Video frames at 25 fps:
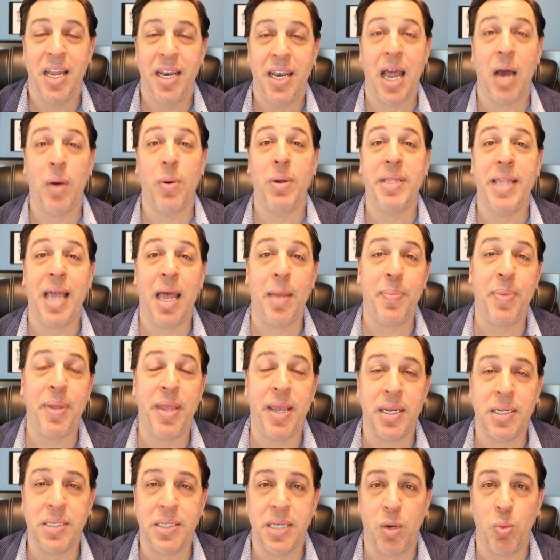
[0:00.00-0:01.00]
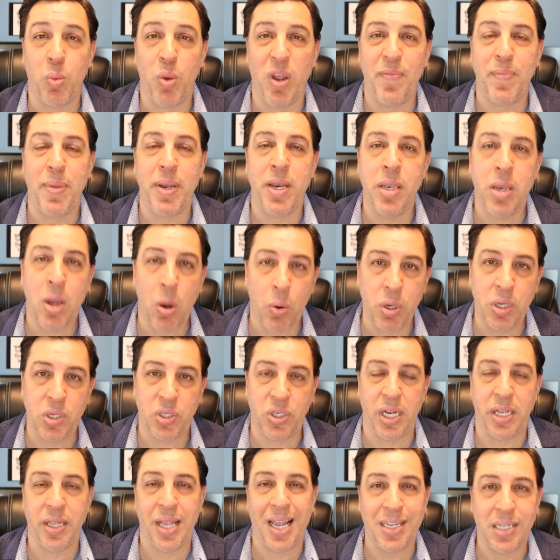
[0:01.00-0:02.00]
Now, with that being said, we've been
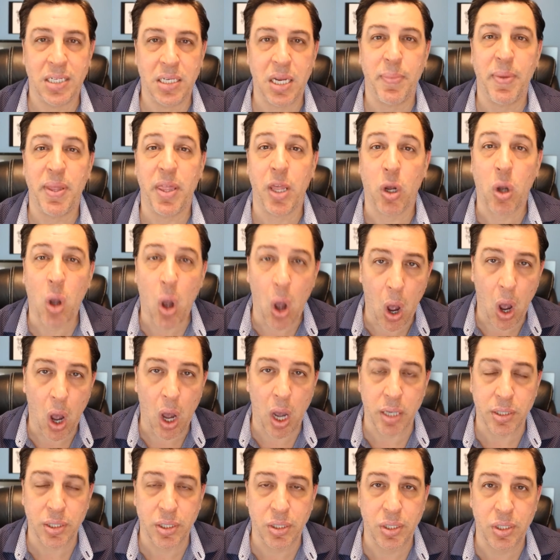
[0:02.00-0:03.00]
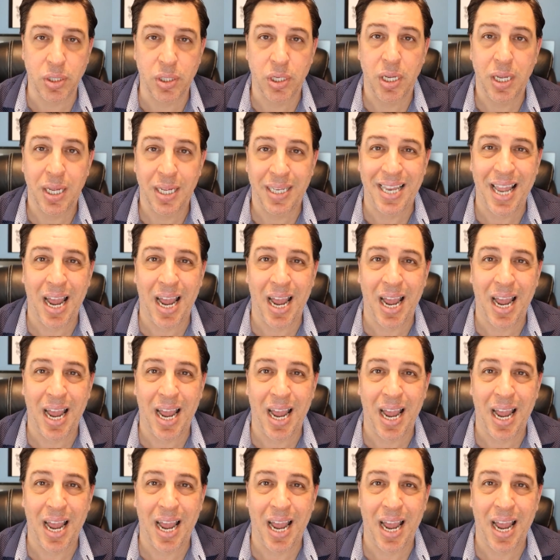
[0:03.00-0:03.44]
noticing that some of the costs